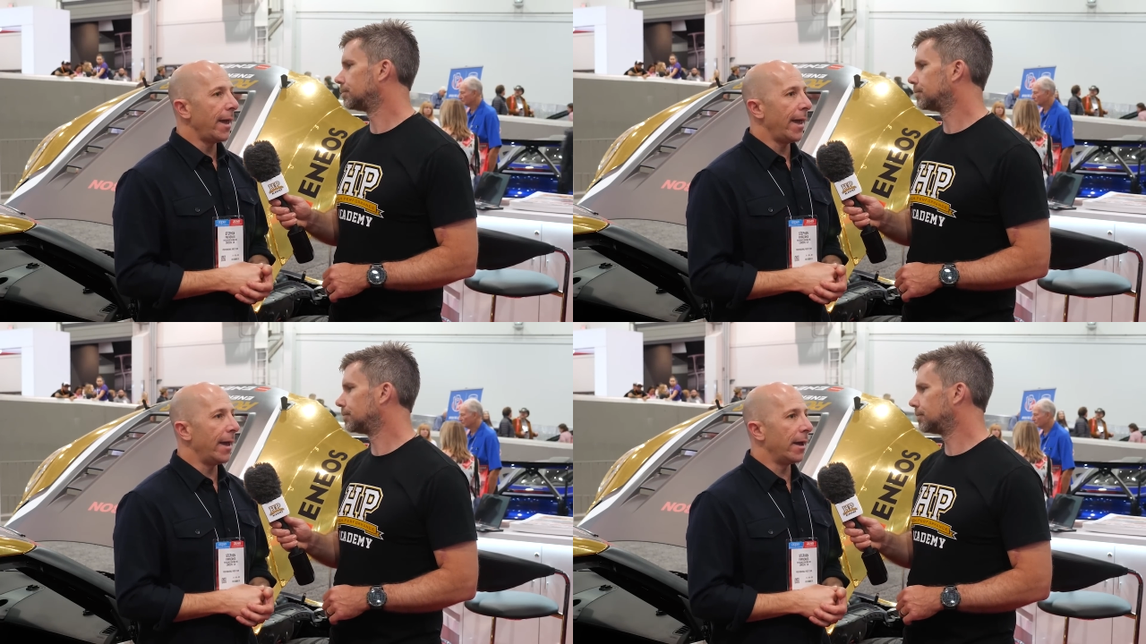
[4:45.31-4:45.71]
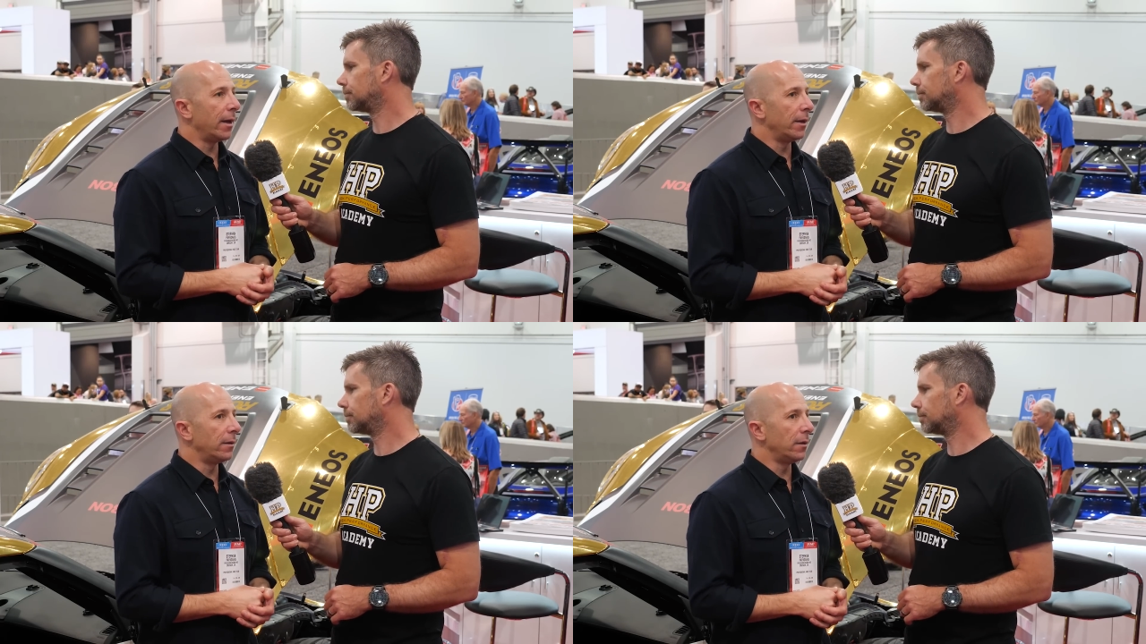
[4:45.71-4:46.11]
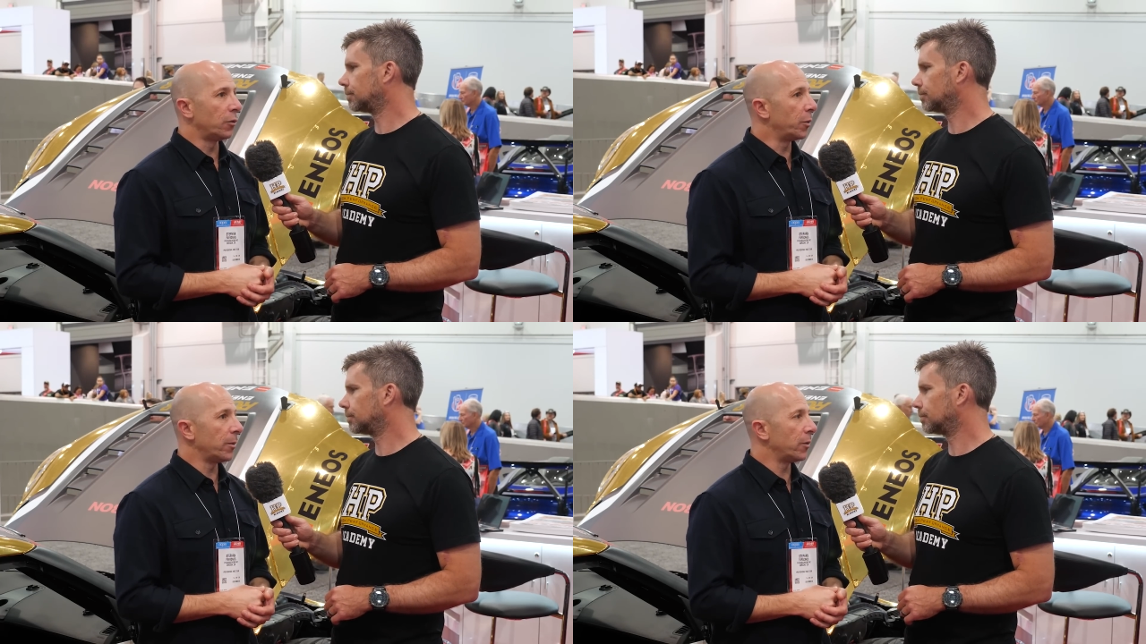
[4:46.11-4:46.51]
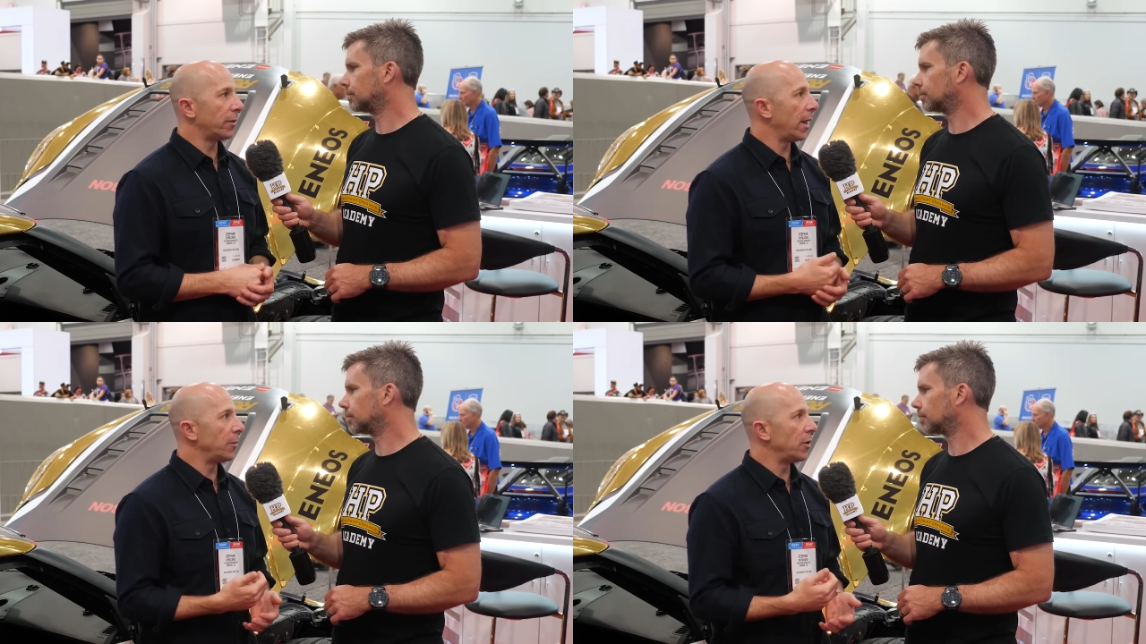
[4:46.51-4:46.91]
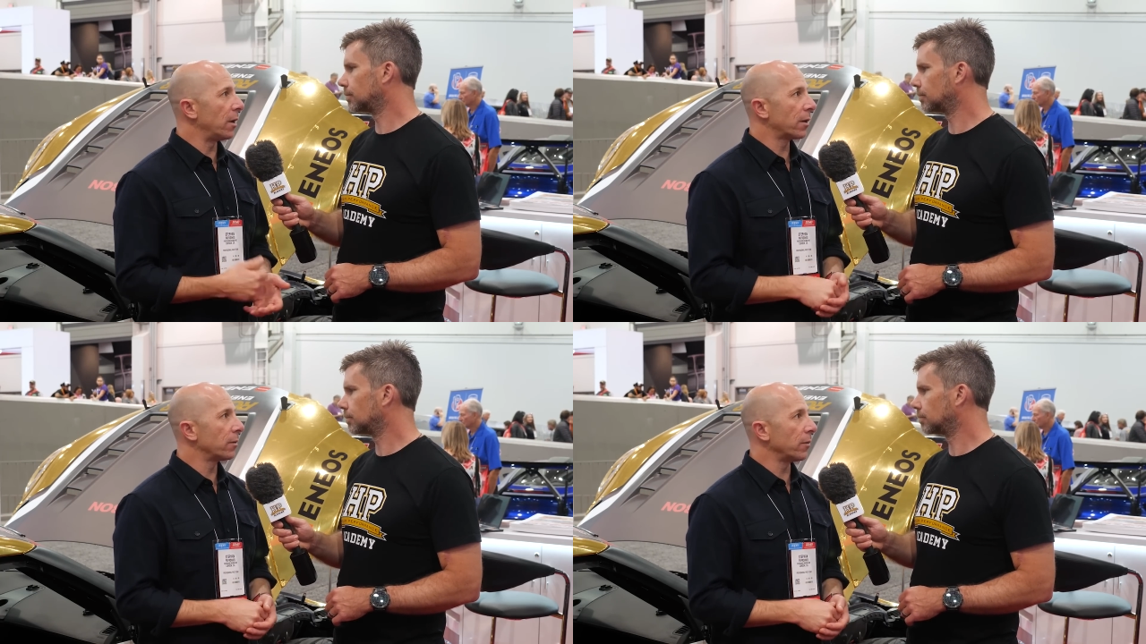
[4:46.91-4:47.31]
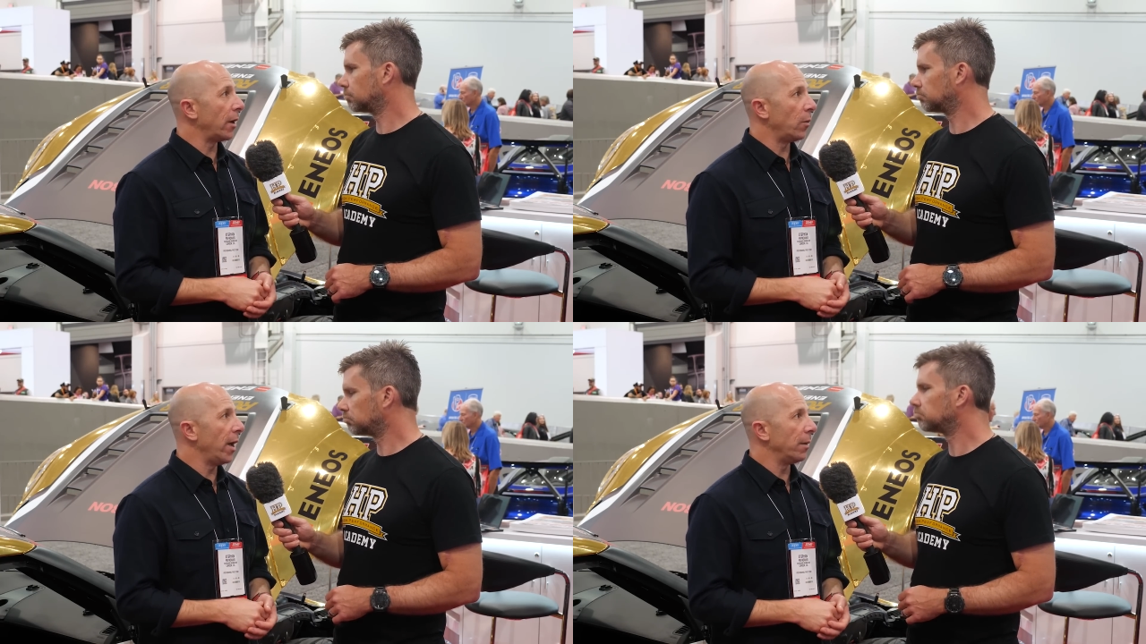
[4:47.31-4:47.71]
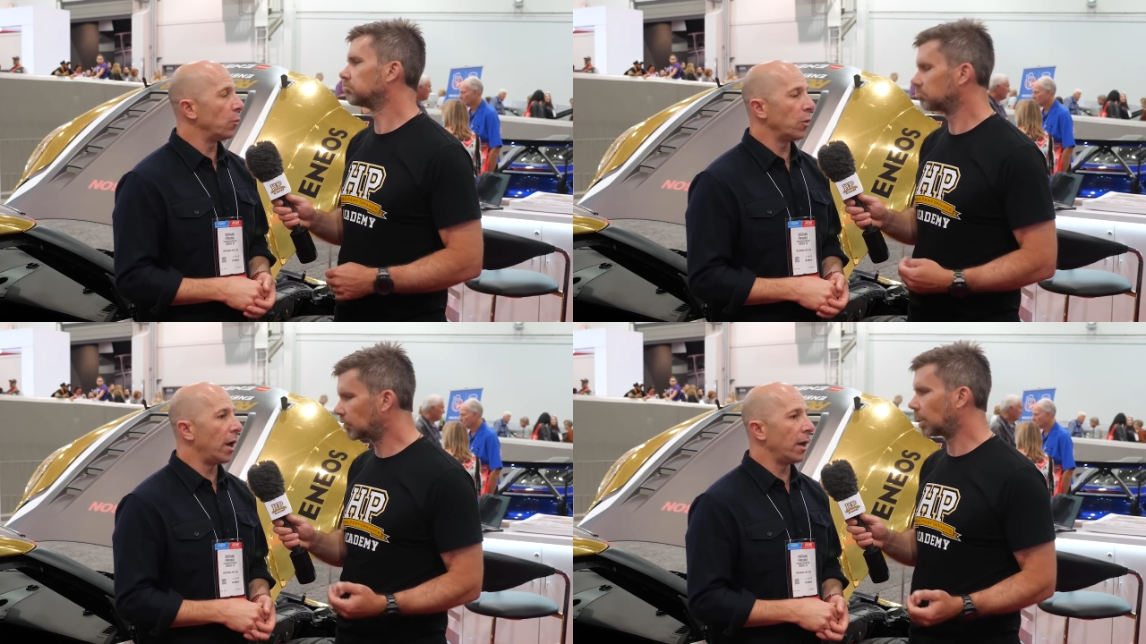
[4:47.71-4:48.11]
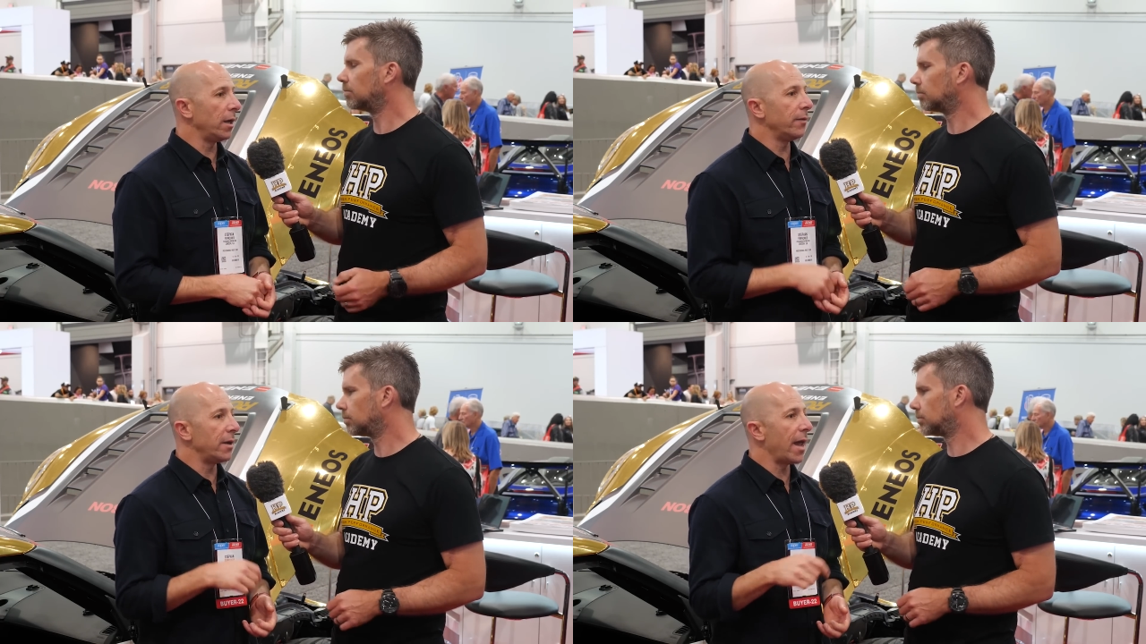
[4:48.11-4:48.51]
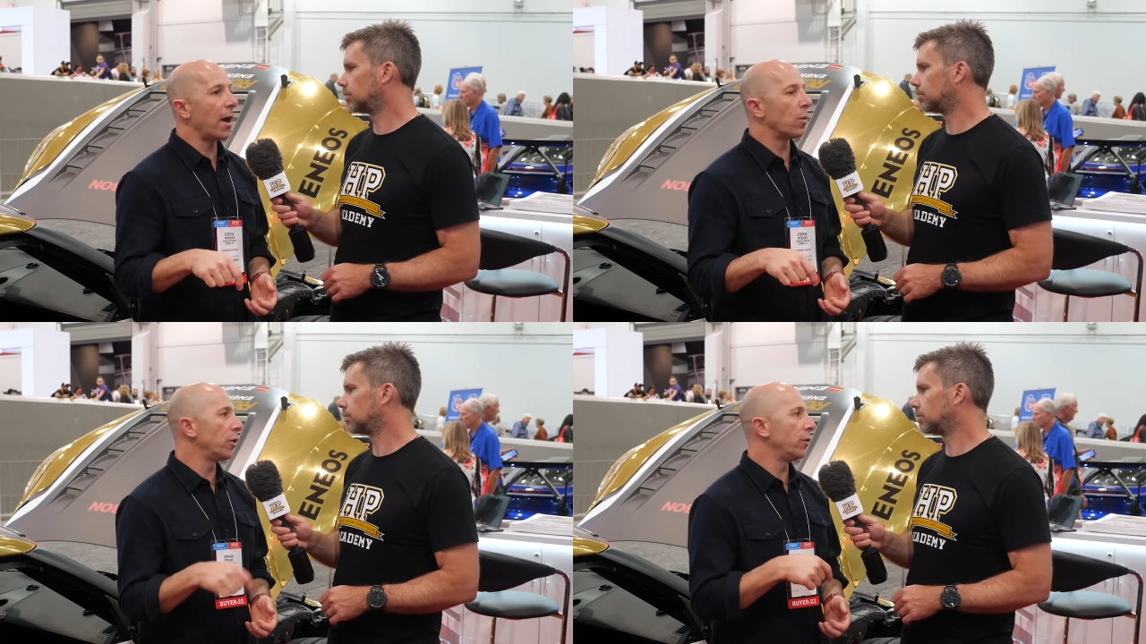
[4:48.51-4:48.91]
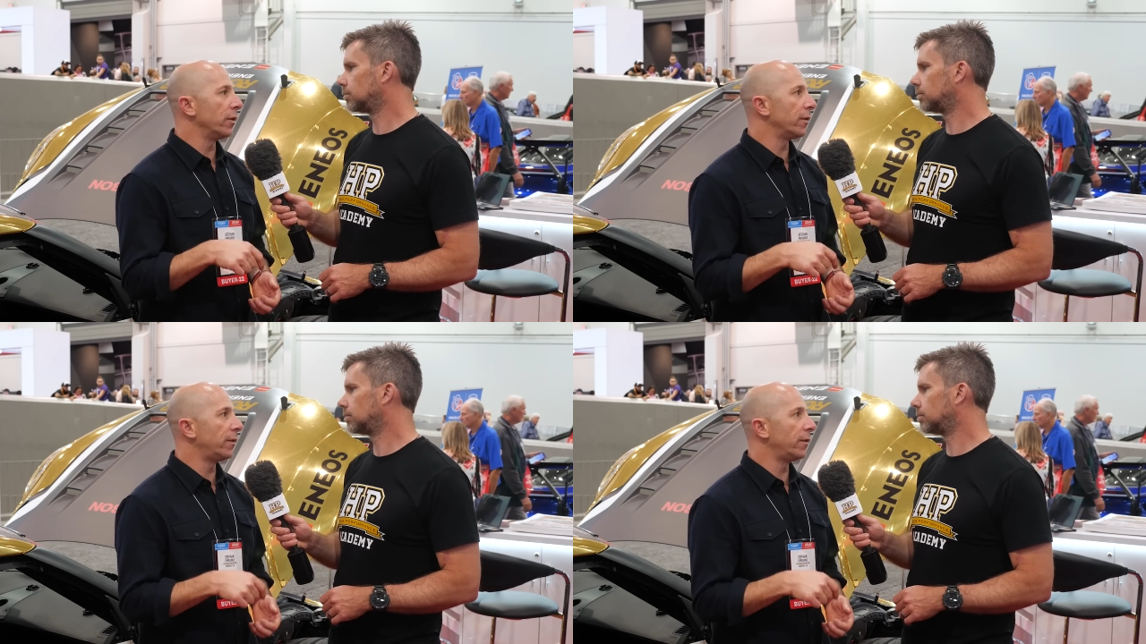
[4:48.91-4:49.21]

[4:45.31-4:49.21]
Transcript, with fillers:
Speaker 1: and it was pretty much a slam dunk right away. Uh, even now, we're using the